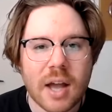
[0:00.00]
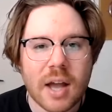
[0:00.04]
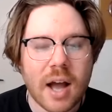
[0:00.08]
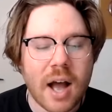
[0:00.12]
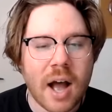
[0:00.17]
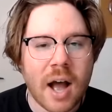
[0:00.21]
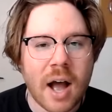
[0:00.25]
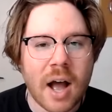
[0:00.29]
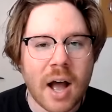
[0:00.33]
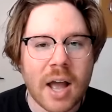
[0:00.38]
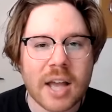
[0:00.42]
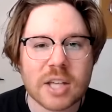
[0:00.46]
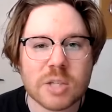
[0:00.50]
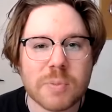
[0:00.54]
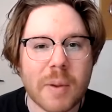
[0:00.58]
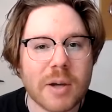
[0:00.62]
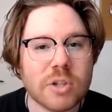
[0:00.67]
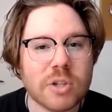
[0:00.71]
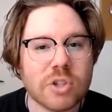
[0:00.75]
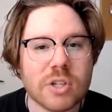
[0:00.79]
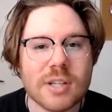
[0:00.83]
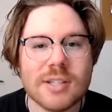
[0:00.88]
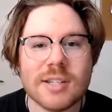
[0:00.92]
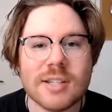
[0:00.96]

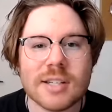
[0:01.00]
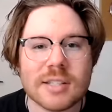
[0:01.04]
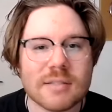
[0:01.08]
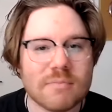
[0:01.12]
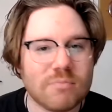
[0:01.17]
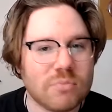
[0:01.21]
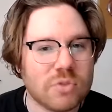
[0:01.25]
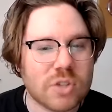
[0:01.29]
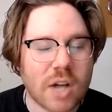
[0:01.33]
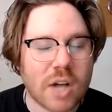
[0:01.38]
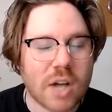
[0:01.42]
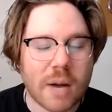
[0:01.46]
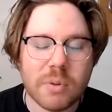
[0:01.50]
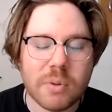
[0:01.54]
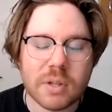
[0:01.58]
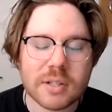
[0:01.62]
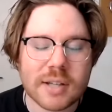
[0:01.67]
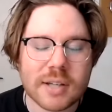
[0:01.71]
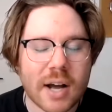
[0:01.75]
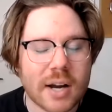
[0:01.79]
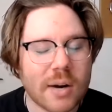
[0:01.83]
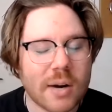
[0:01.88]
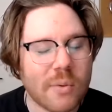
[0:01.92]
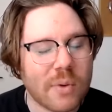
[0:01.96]
especially just doubling
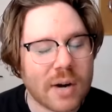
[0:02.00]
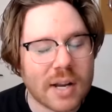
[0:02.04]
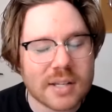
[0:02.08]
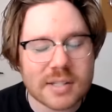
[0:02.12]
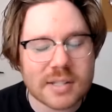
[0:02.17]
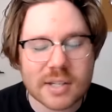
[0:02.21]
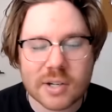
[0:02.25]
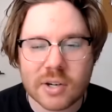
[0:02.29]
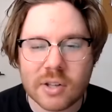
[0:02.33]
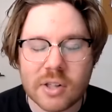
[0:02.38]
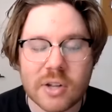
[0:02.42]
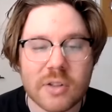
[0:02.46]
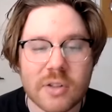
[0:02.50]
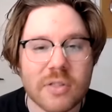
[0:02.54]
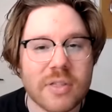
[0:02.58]
down on what I said earlier.